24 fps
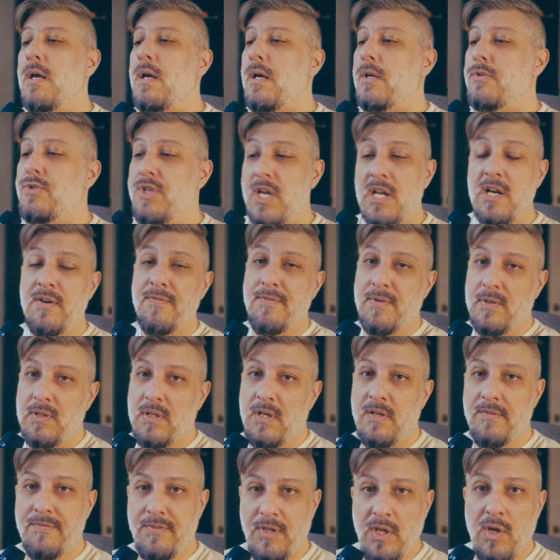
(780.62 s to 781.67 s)
Jennifer
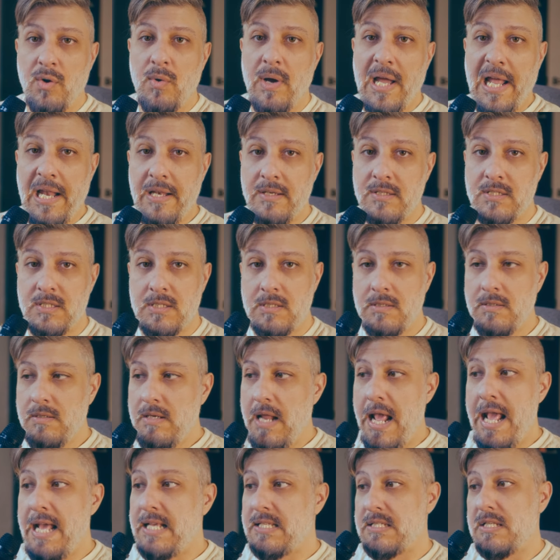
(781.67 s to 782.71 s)
Love Hewitt
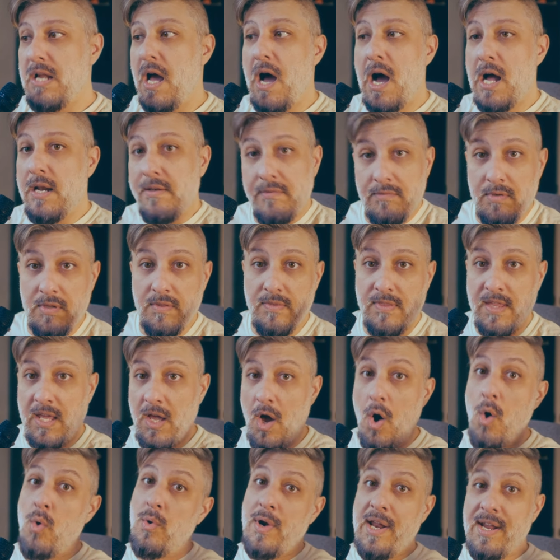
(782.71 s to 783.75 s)
is not the
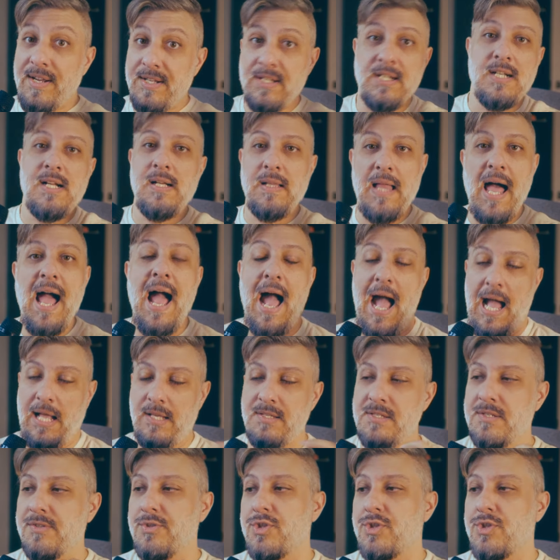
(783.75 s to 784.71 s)
owning class.